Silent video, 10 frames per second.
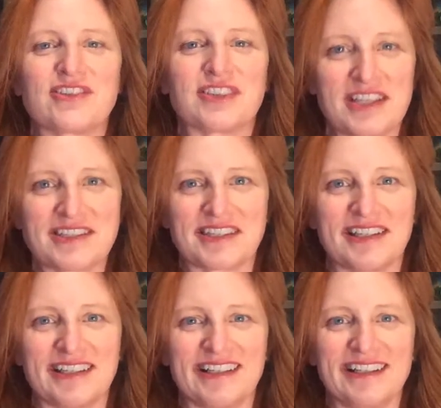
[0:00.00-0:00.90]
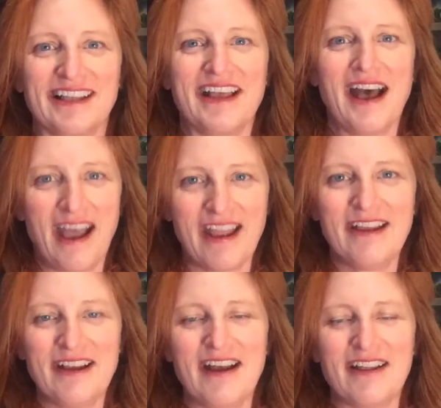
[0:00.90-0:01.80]
to listen.
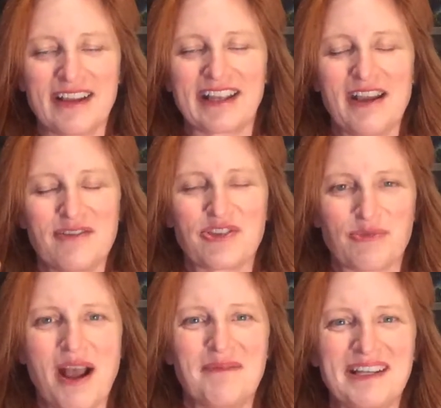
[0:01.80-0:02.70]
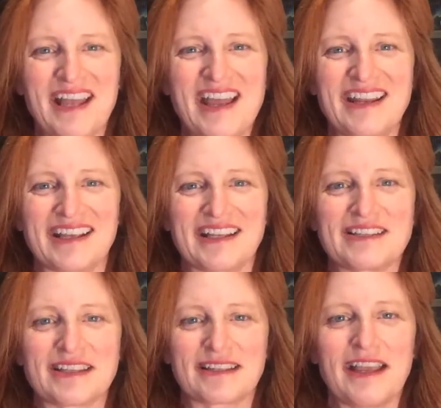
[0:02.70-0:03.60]
I have a throbbing headache. And
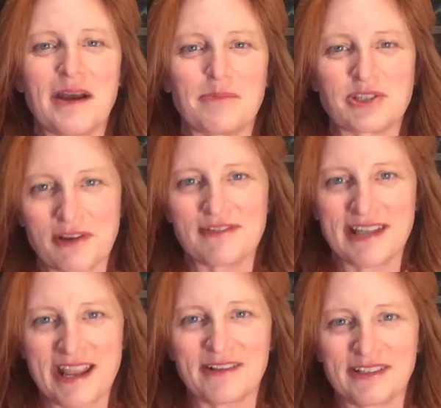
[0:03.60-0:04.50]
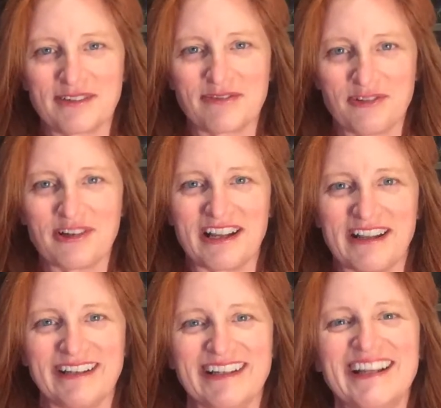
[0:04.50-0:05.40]
he's like, yeah, but you have a nail in your
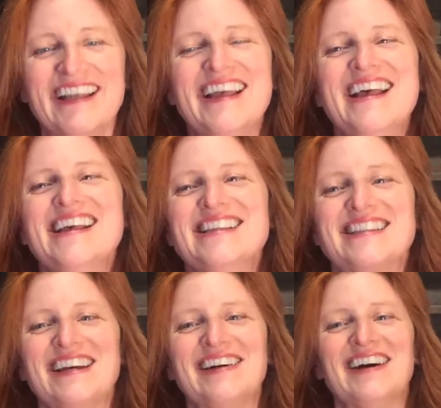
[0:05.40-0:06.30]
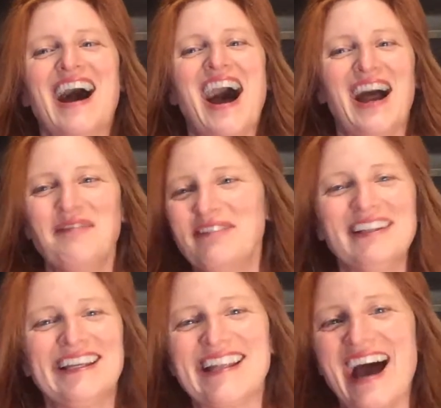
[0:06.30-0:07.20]
forehead. So I'm
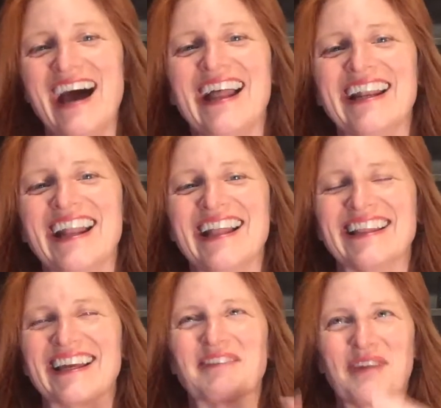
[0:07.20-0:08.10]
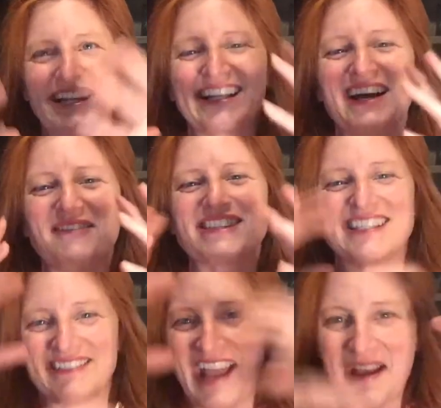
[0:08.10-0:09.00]
really not, like, when it comes
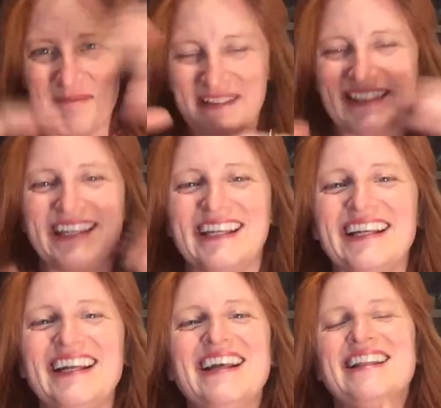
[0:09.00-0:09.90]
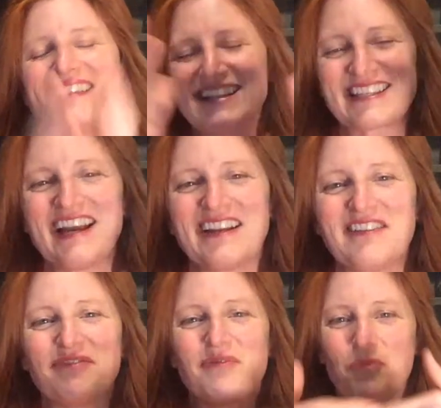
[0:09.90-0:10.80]
to empathy, that's kind
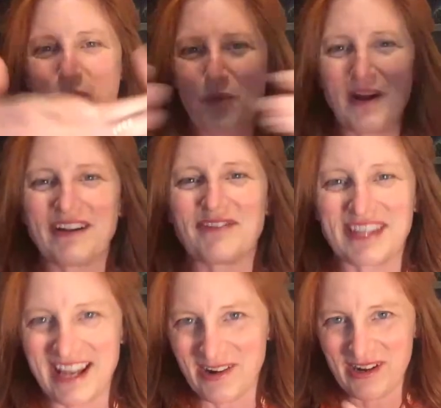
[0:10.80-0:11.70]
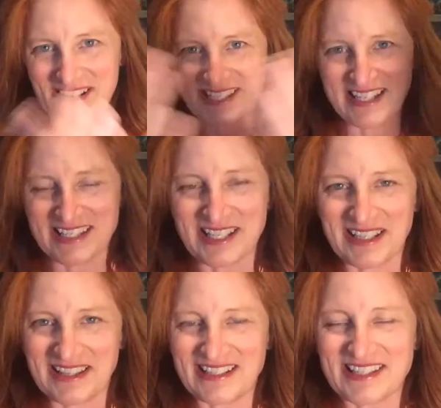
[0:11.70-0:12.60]
of one of the areas that's
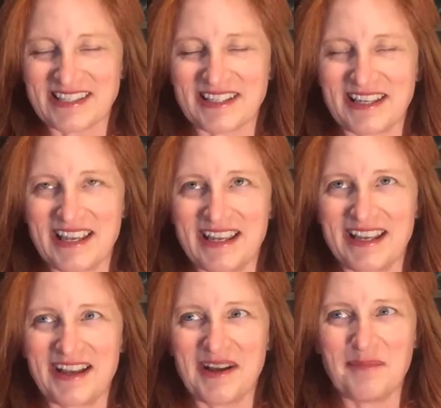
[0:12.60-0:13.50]
a